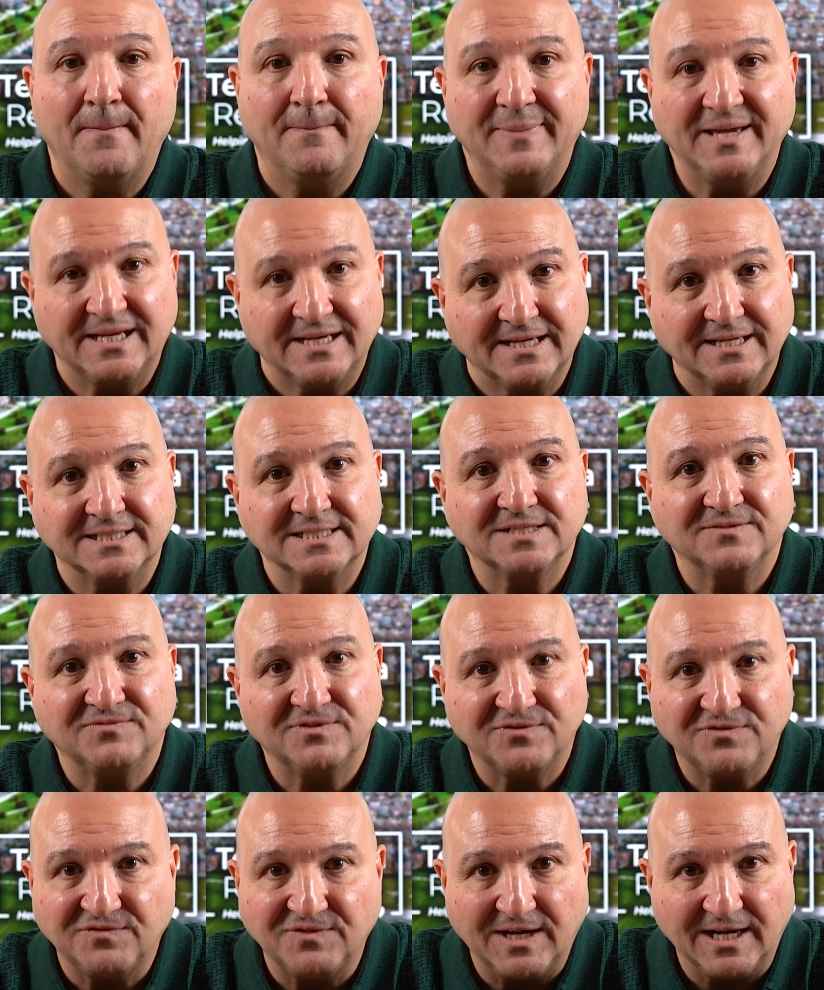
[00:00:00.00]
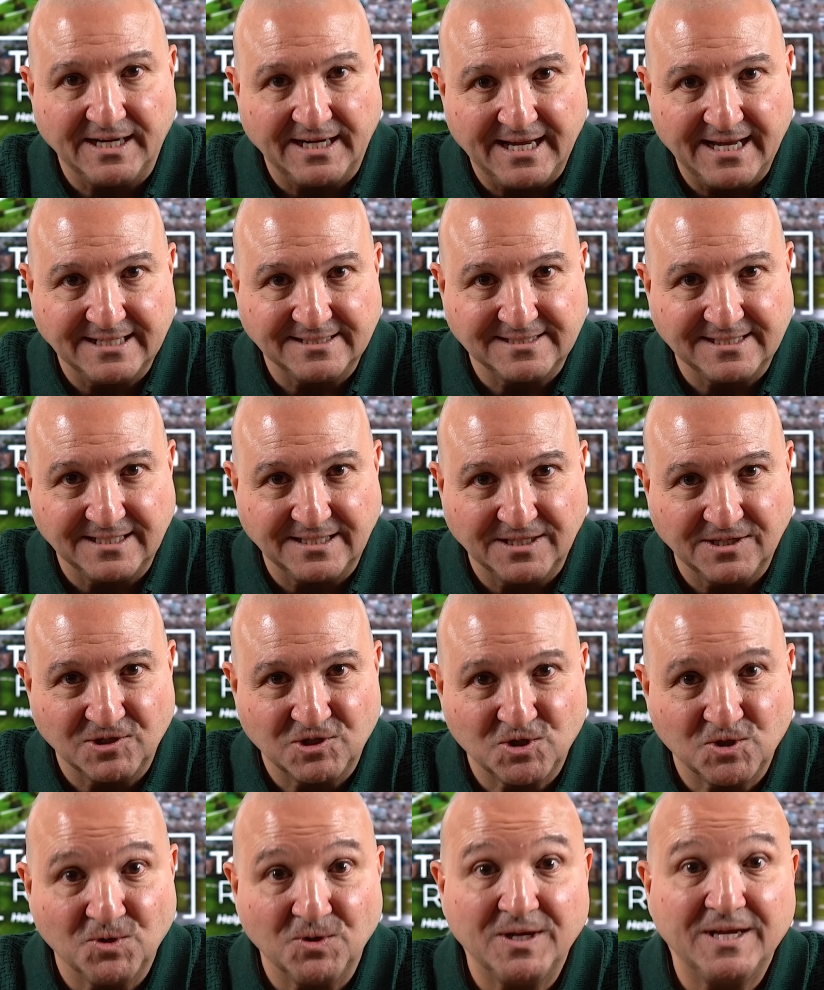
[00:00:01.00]
because of a financing
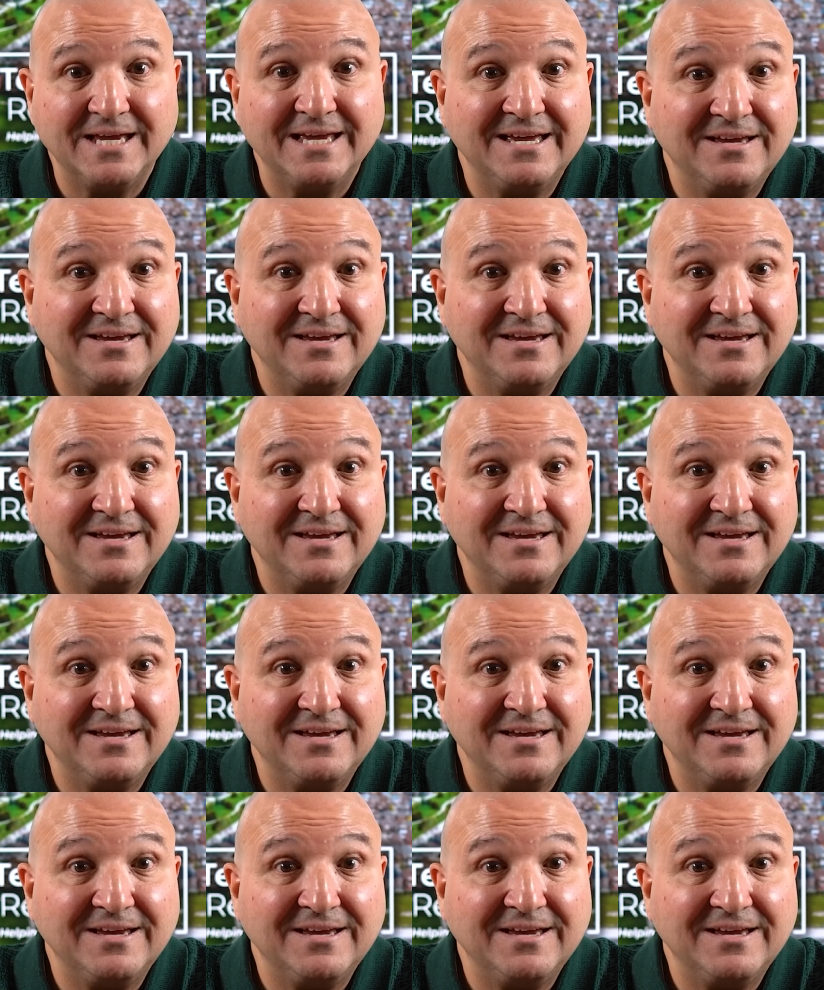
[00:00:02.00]
issue.